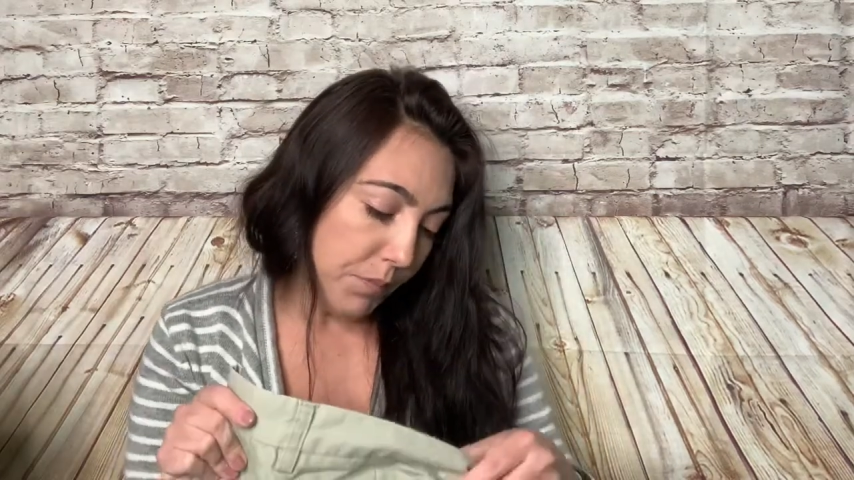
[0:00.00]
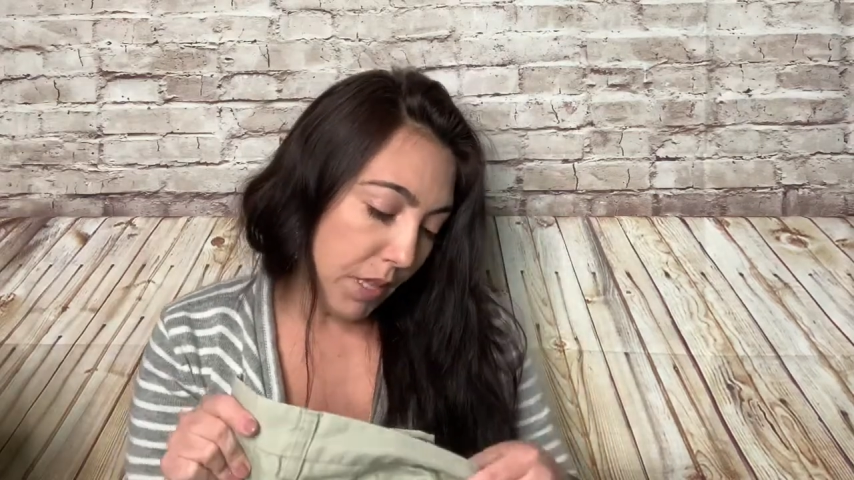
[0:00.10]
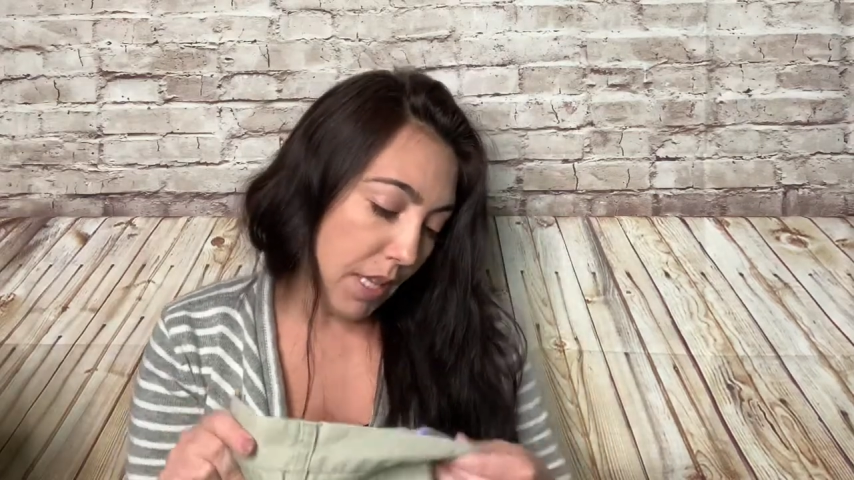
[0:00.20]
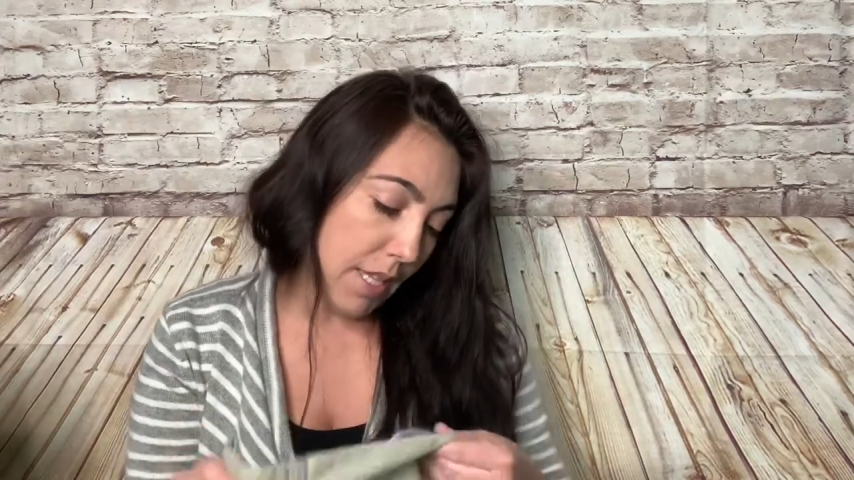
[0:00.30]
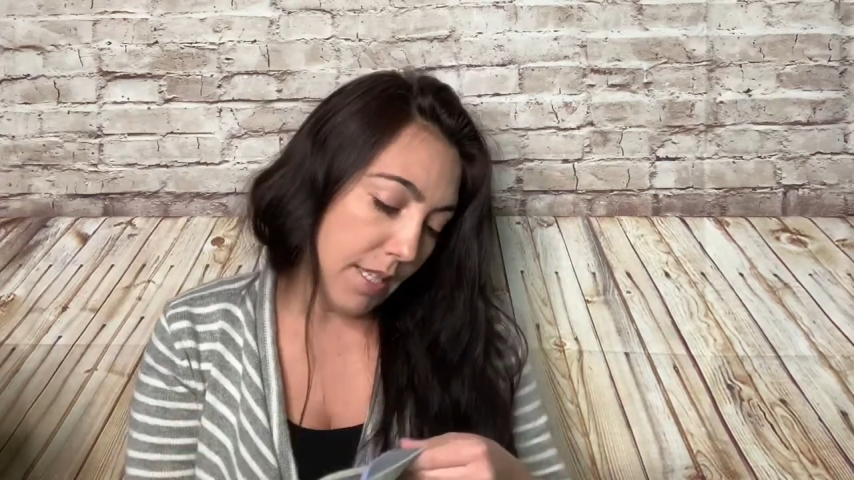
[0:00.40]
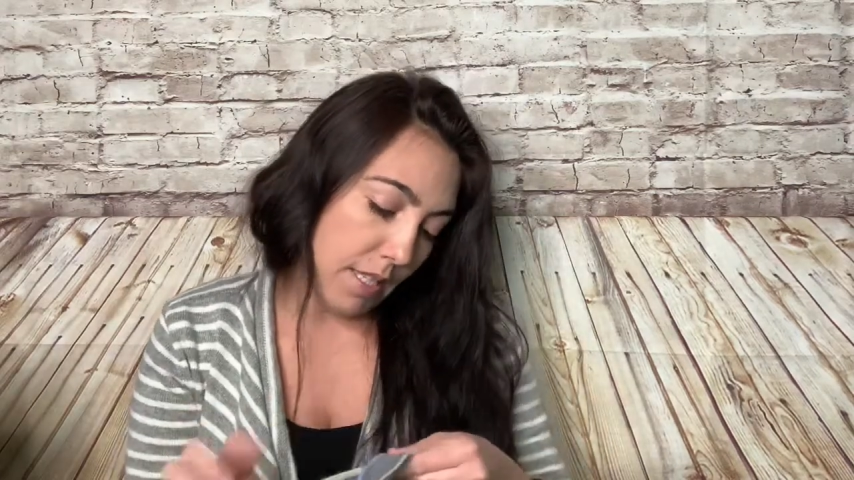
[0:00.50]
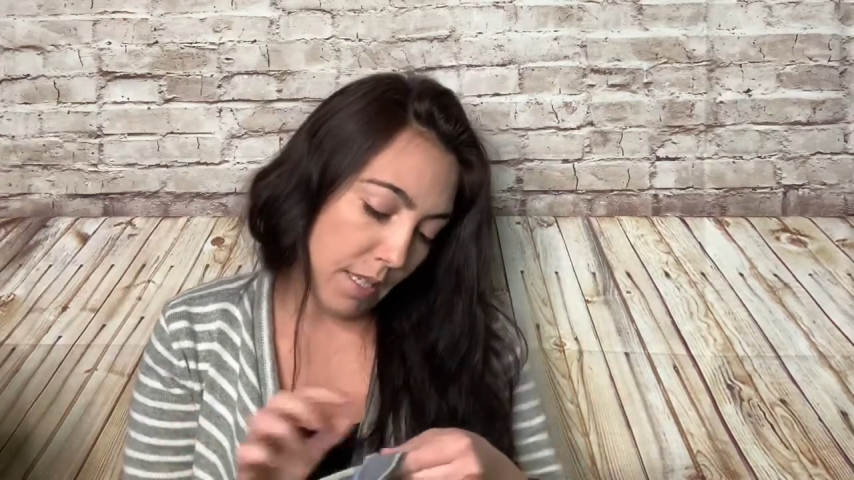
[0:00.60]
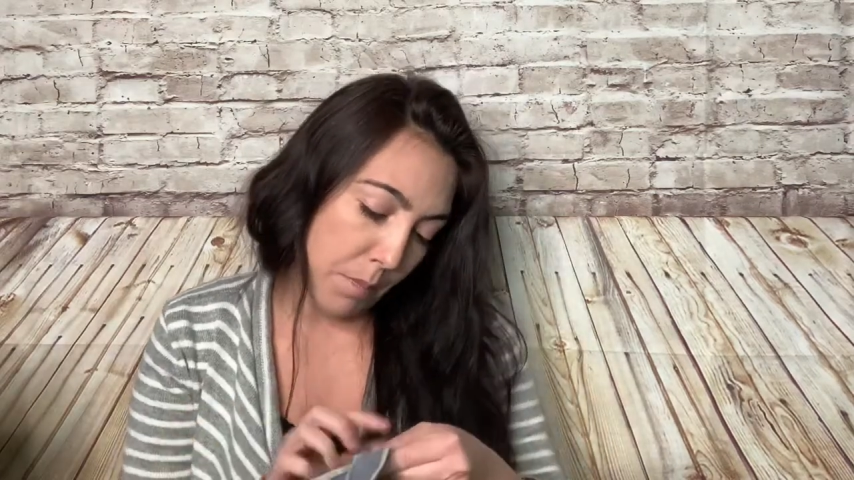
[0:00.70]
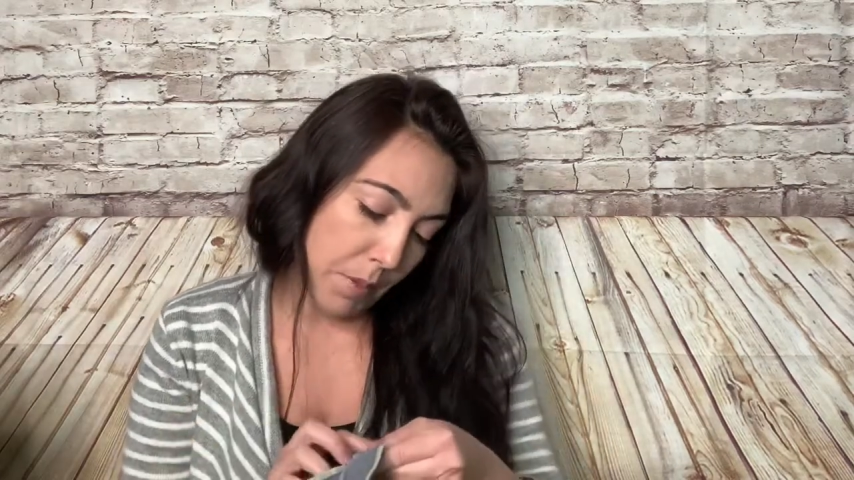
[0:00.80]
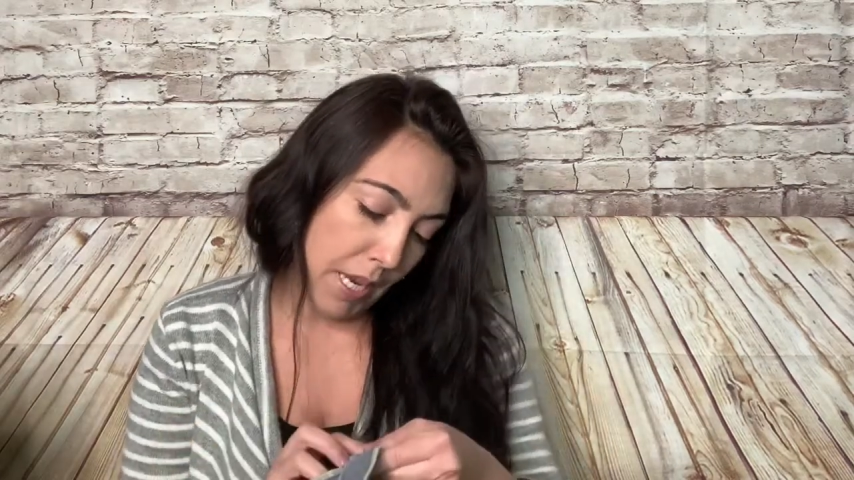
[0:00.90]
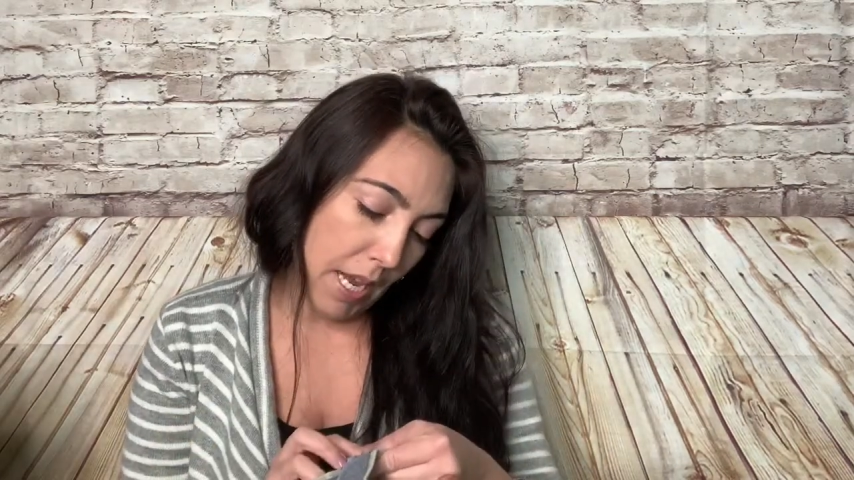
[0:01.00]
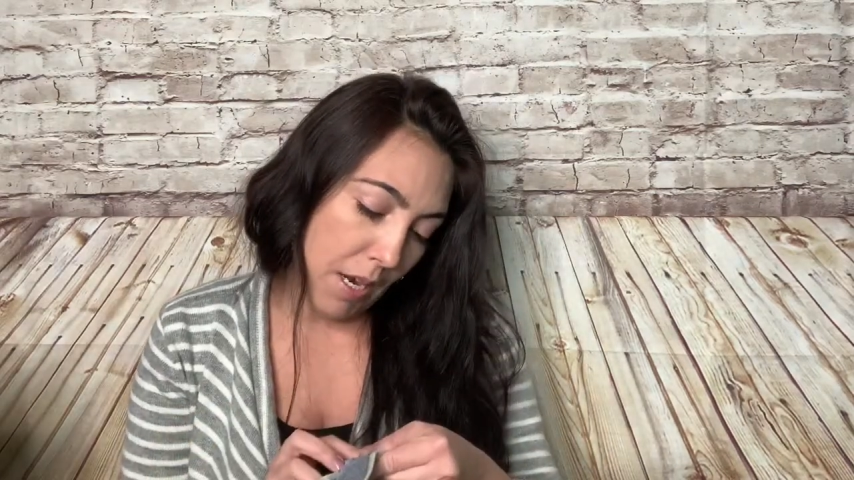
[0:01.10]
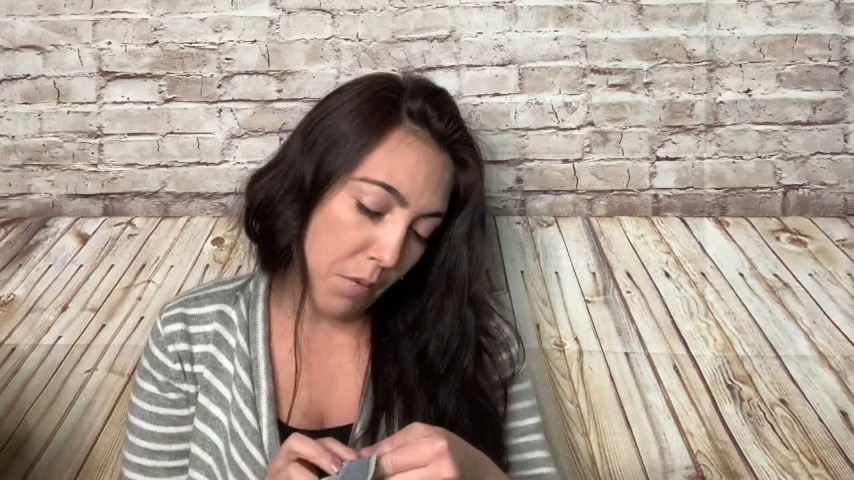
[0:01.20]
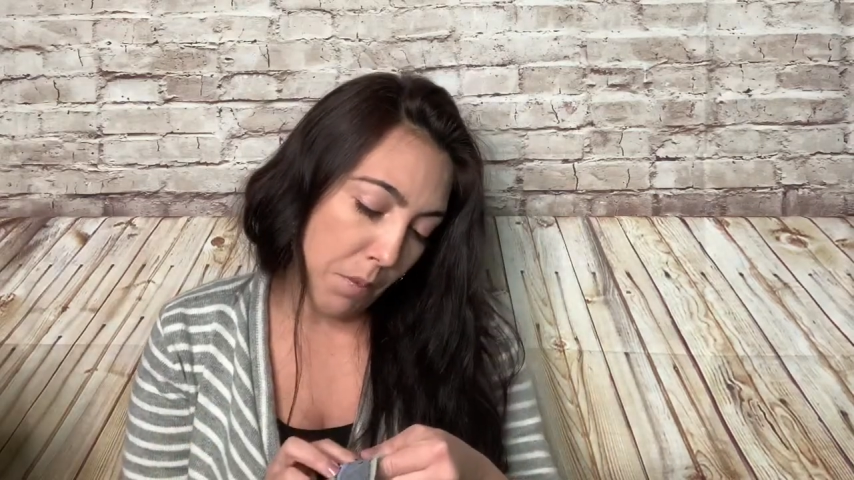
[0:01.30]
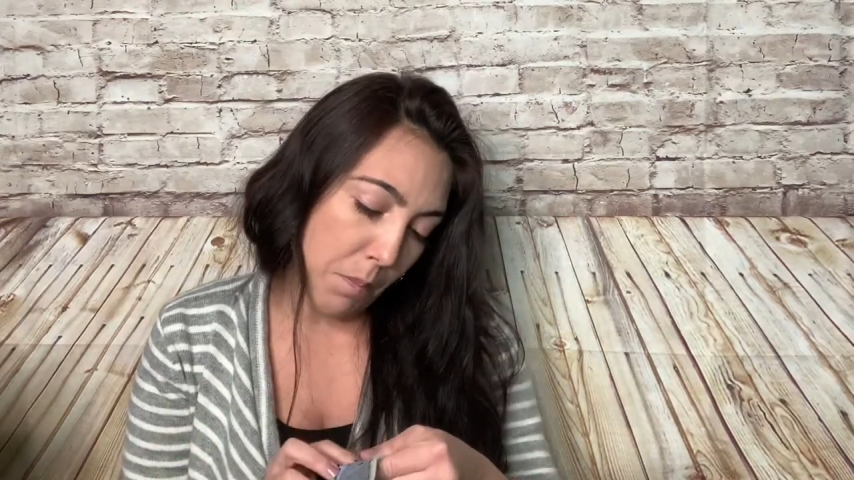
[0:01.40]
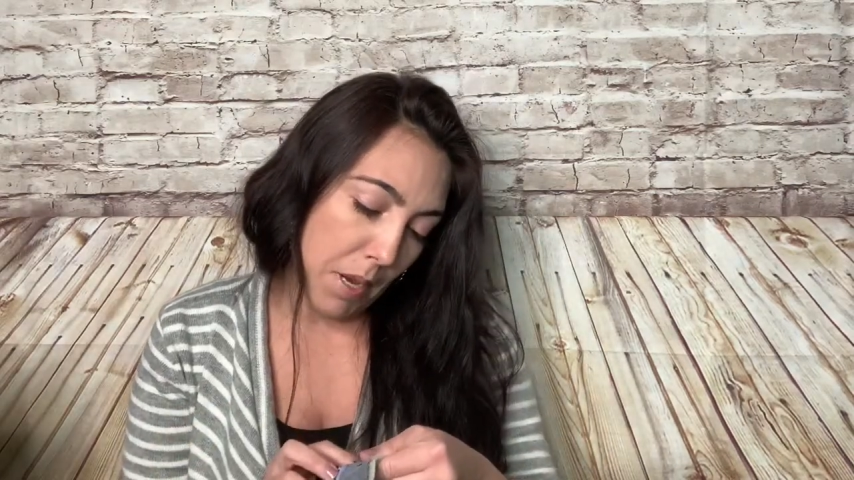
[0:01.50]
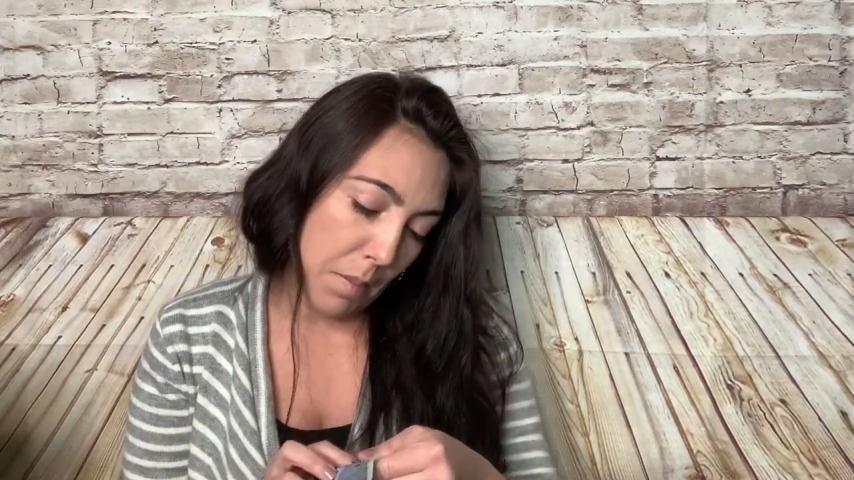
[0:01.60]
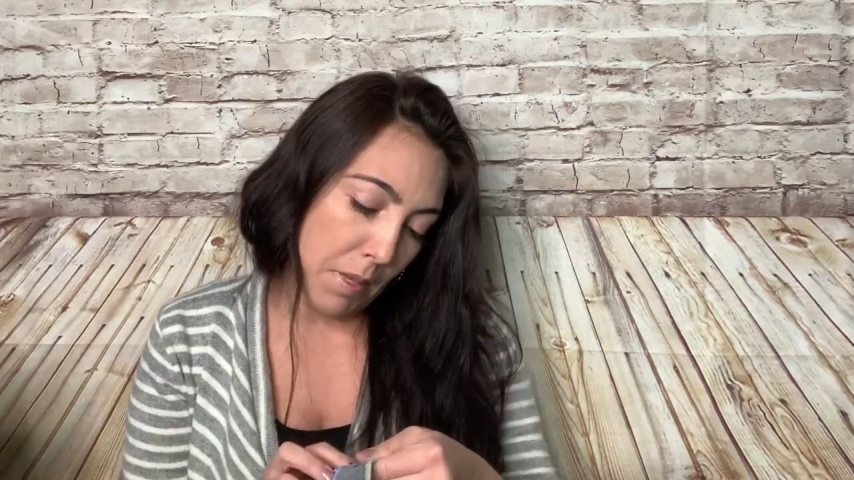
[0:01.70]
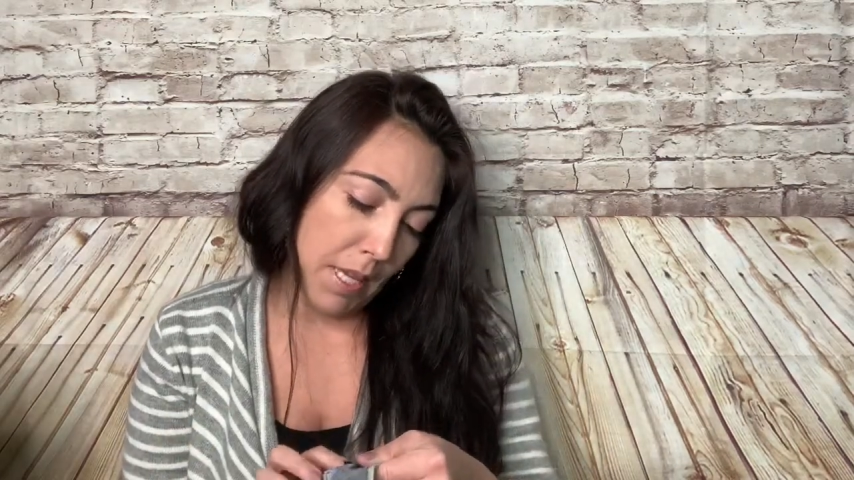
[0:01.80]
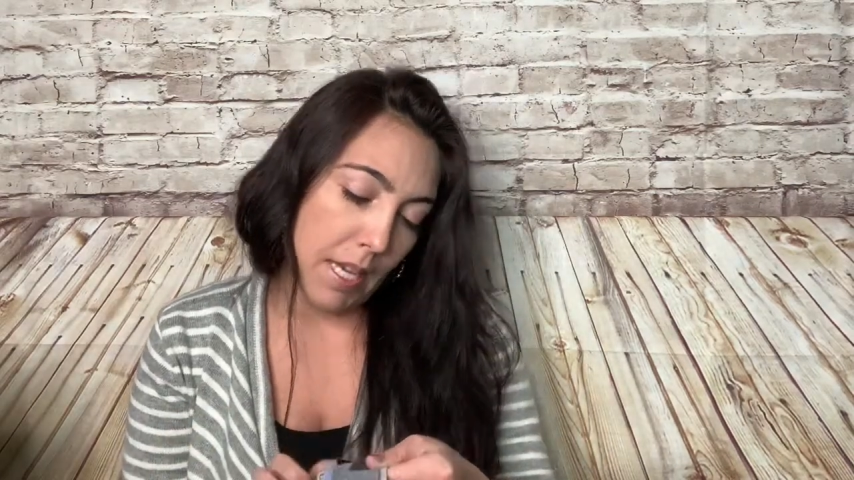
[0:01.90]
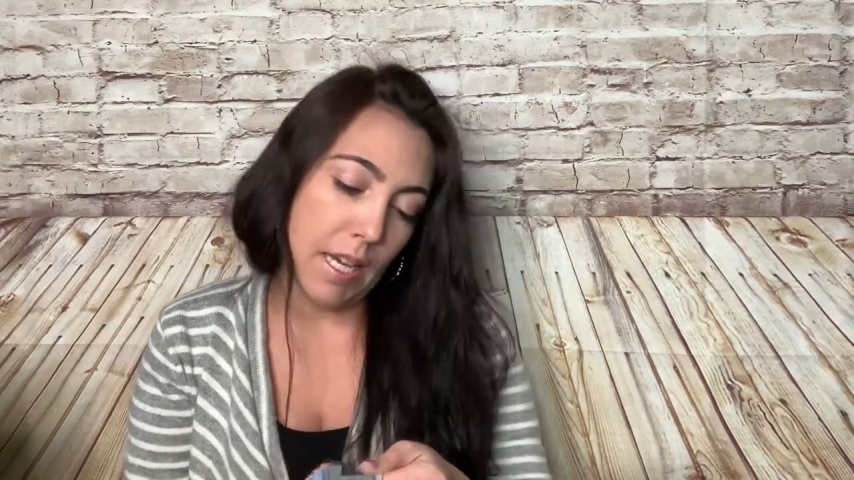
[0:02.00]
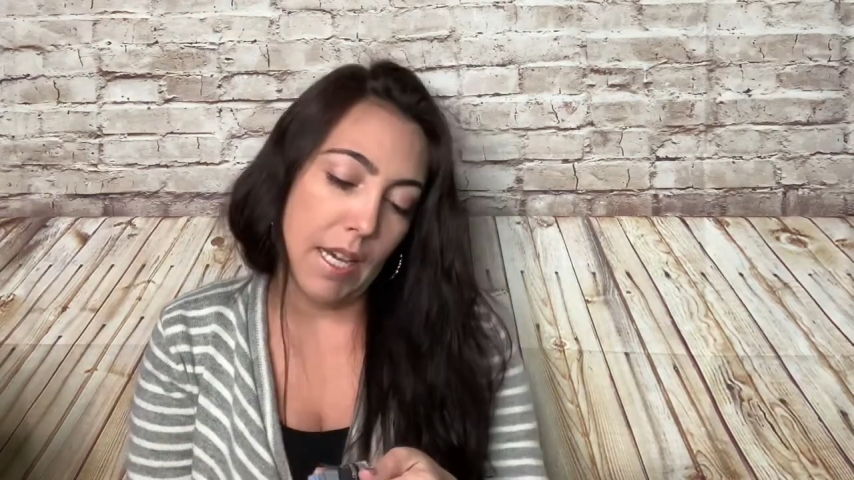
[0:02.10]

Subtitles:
This is a Banana Republic